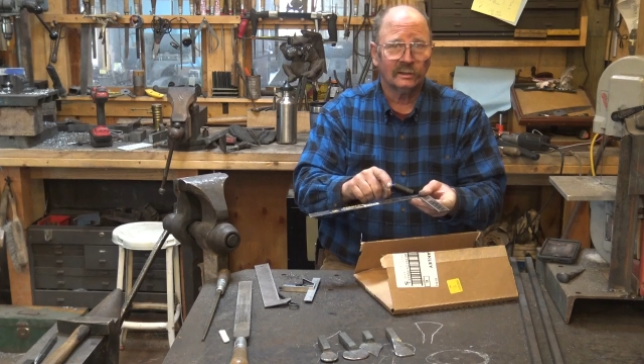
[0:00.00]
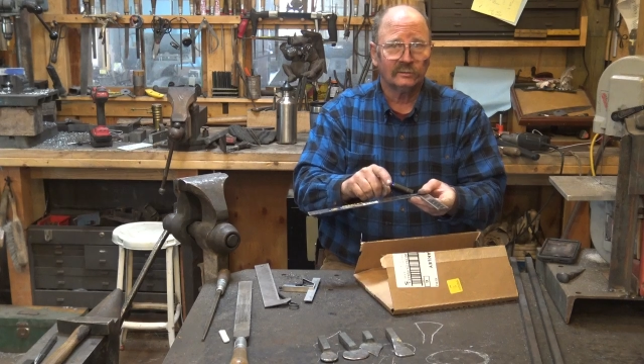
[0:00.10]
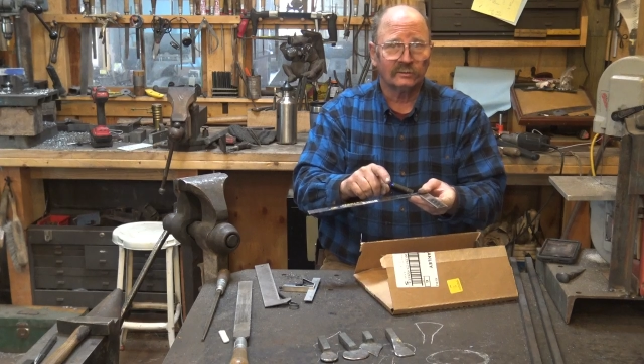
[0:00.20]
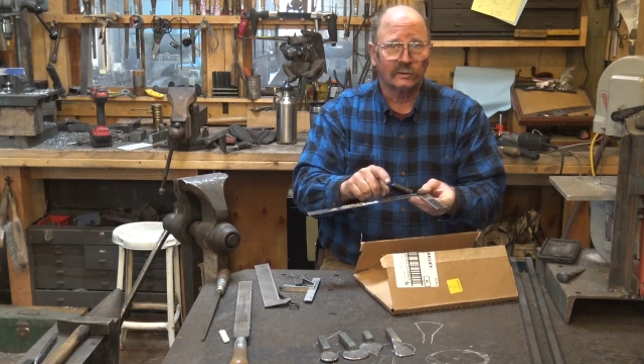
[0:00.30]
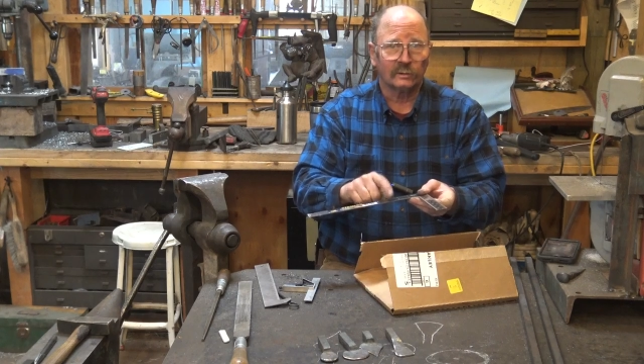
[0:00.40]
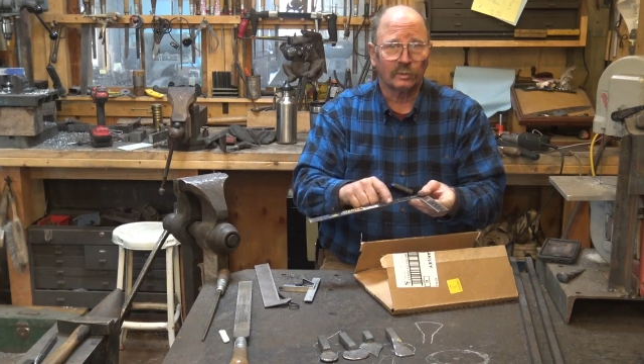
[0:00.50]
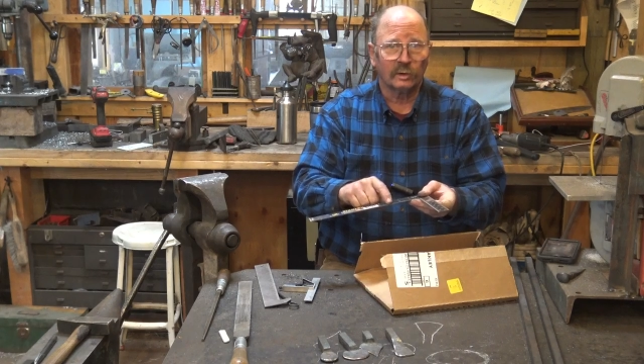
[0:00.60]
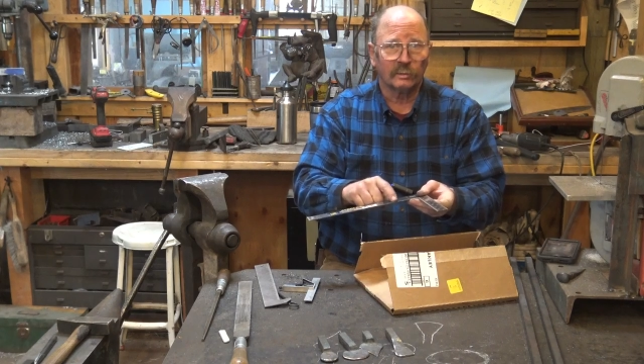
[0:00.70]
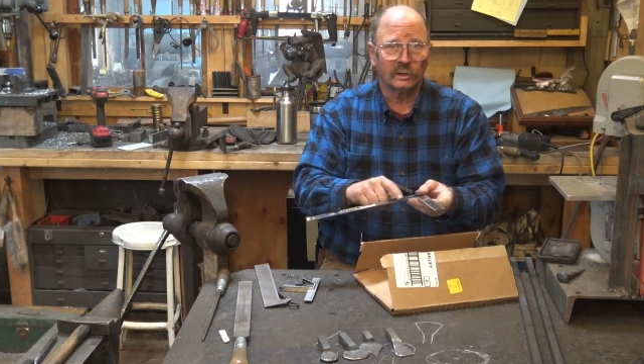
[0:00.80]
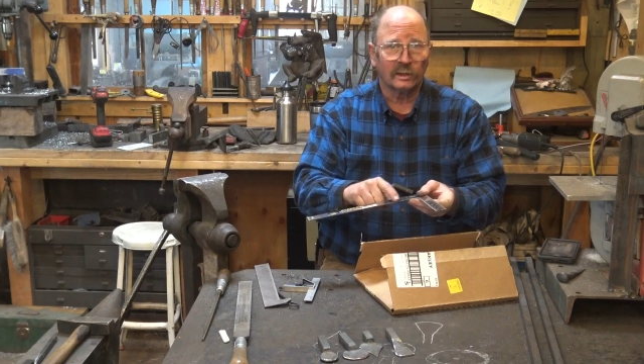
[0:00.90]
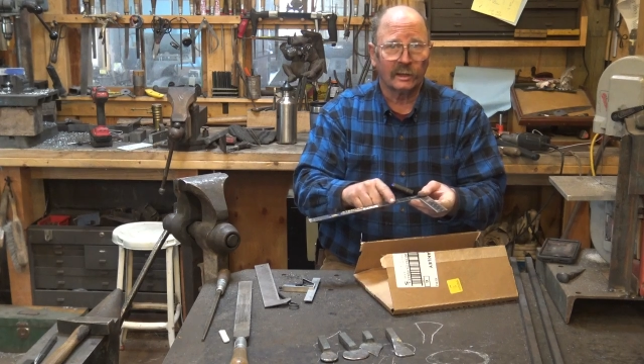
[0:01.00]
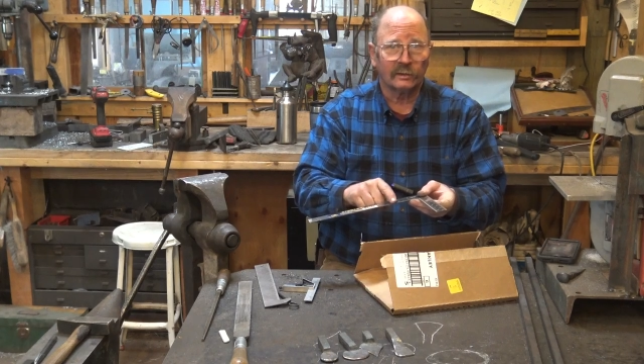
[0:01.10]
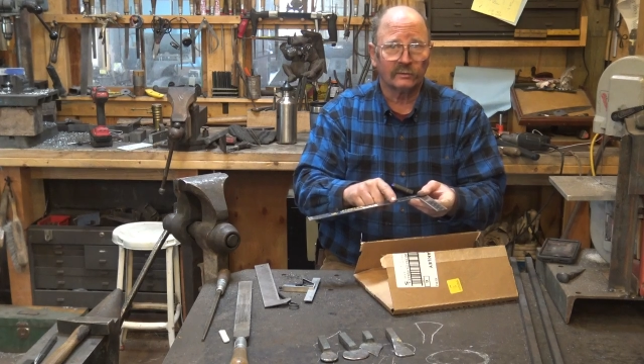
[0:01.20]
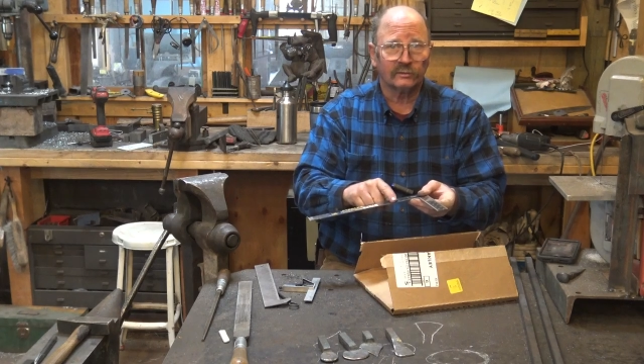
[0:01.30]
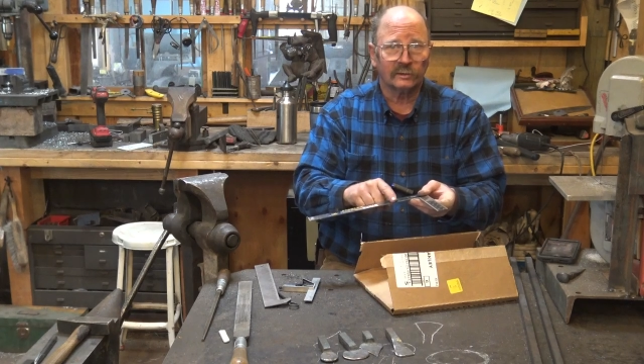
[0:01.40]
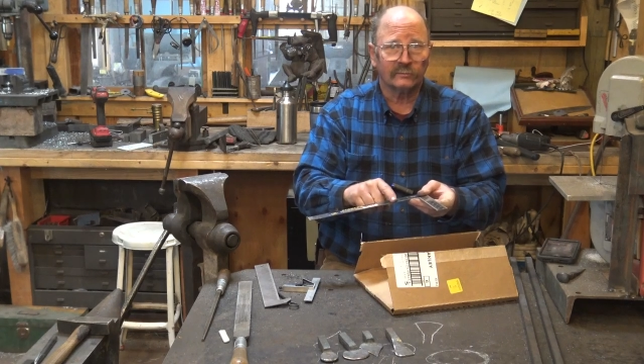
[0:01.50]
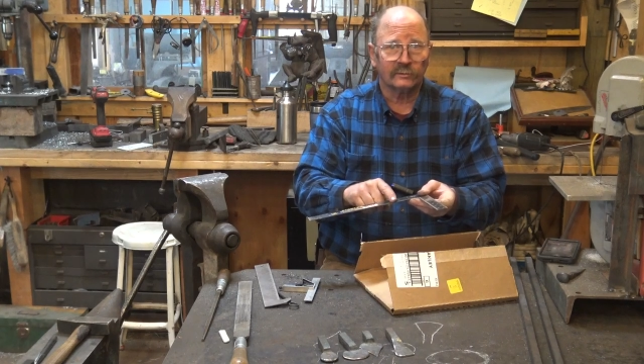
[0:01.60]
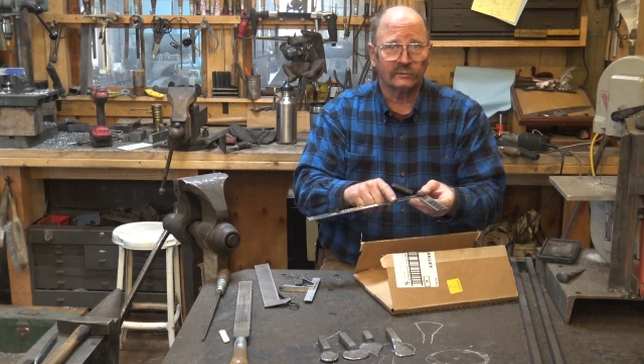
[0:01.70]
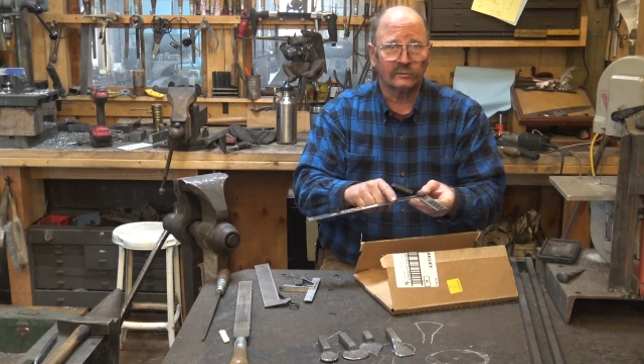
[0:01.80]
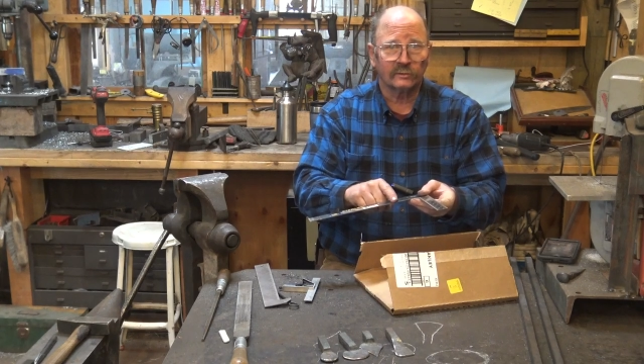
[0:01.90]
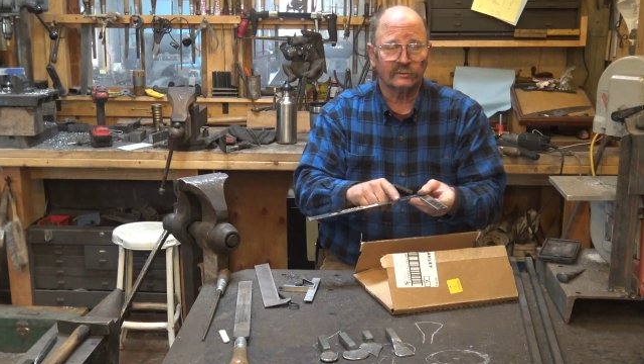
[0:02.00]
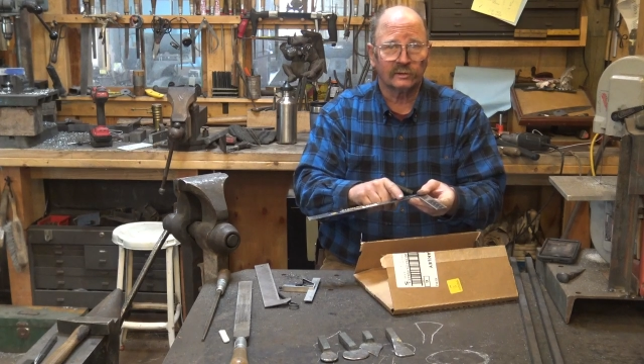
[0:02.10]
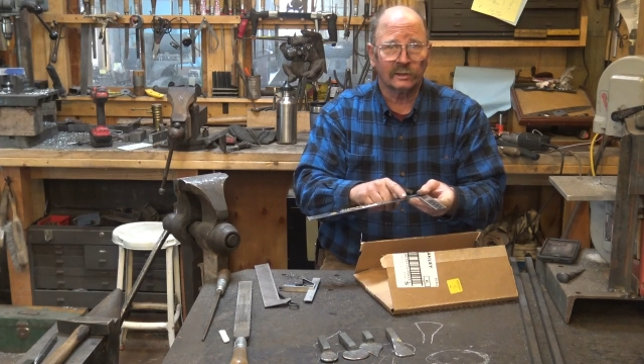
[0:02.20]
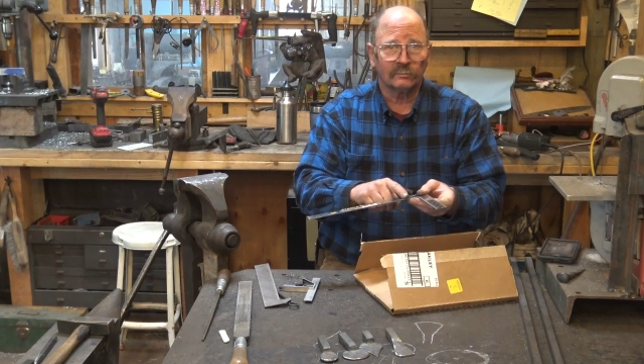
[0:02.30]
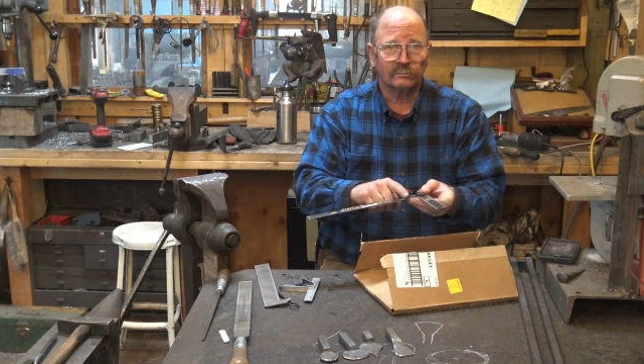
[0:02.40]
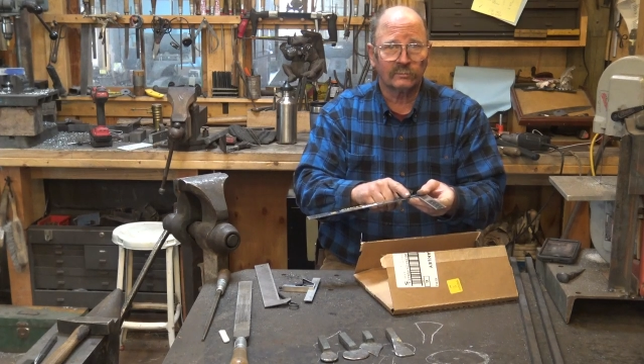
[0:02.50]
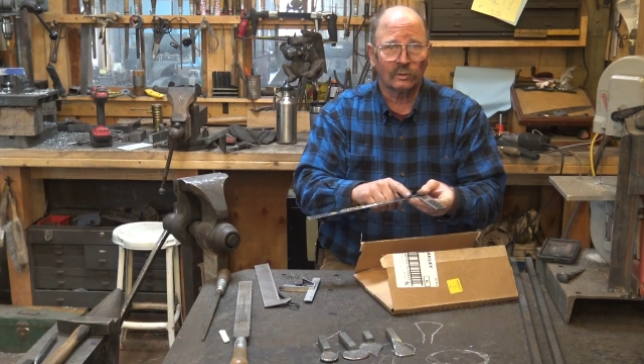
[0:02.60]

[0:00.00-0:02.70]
so they're permanent letters, and if it starts to get